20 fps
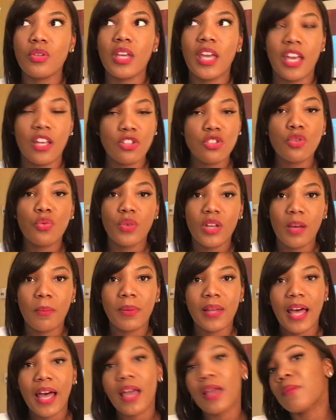Can't you
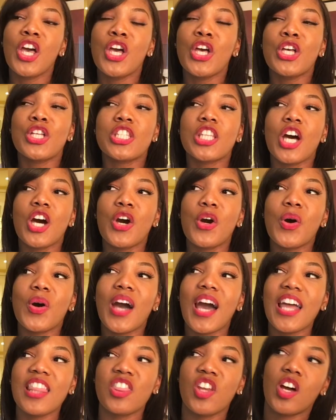reapply? So
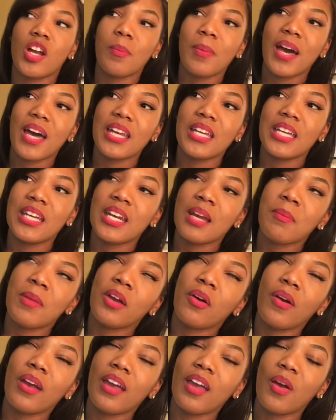I thought about it, and I'm like,
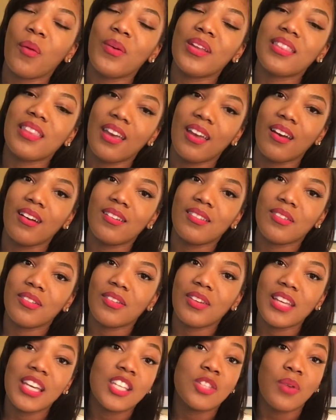okay, what the hell?
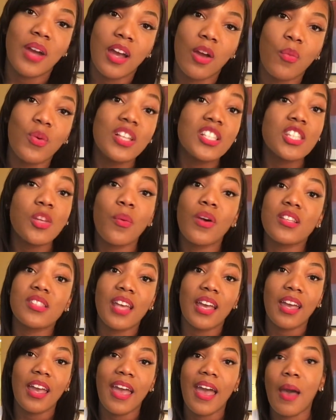He's right. What's the worst
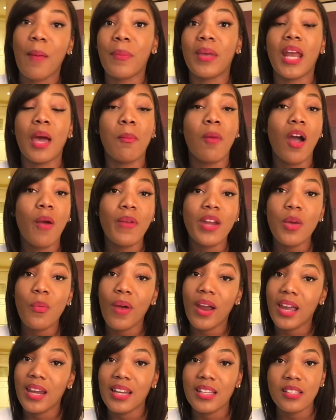that can happen? I'm already
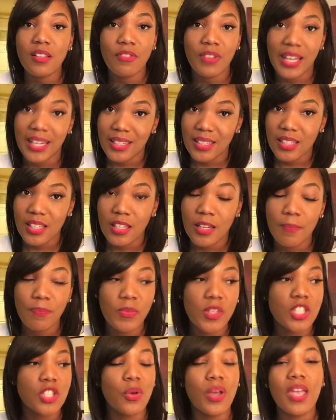working as a flight attendant.
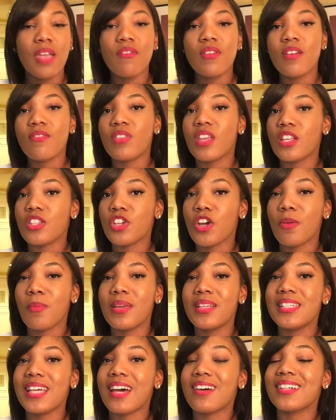So even if they turn
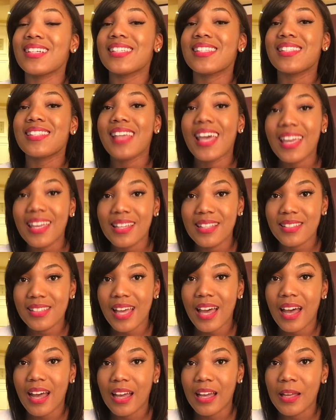me down a second
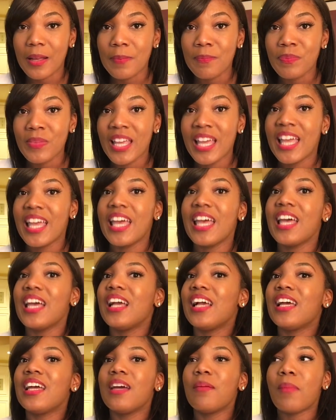time,
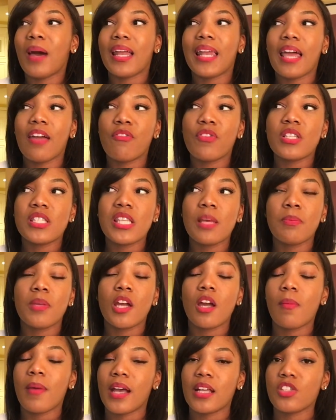my life would simply
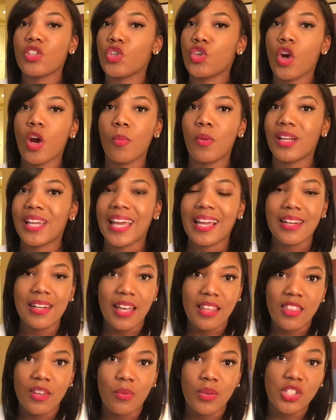go back to normal. Like,
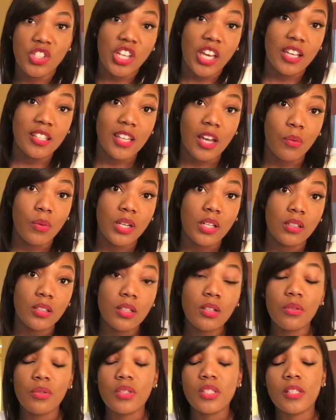nothing would change. I wouldn't
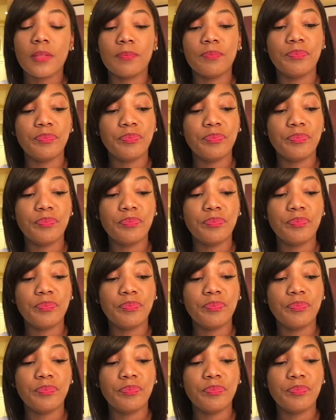lose.